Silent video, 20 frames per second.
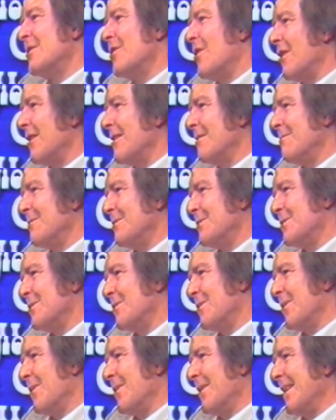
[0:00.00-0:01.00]
Collingwood
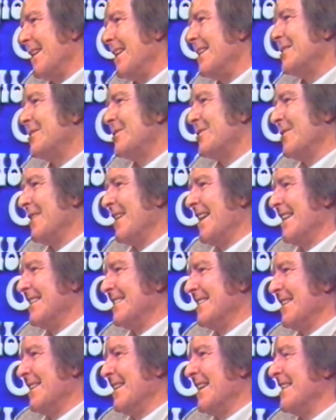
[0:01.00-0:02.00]
saw history
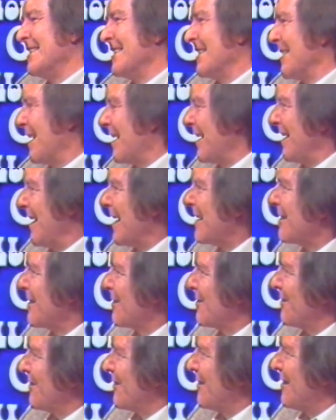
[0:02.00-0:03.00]
as a, as a
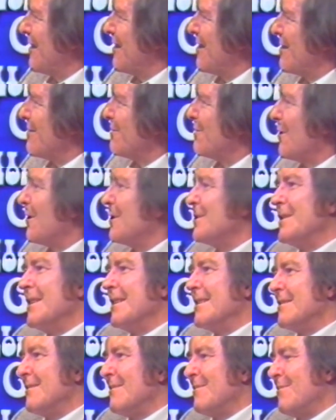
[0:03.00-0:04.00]
dialectical
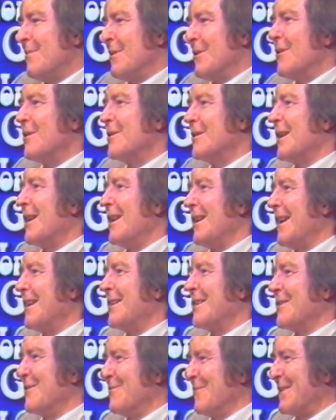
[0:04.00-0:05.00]
process, but not
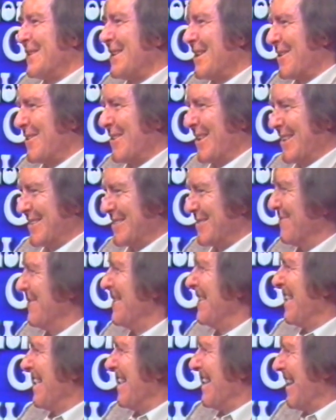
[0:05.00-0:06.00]
dialectical materialism,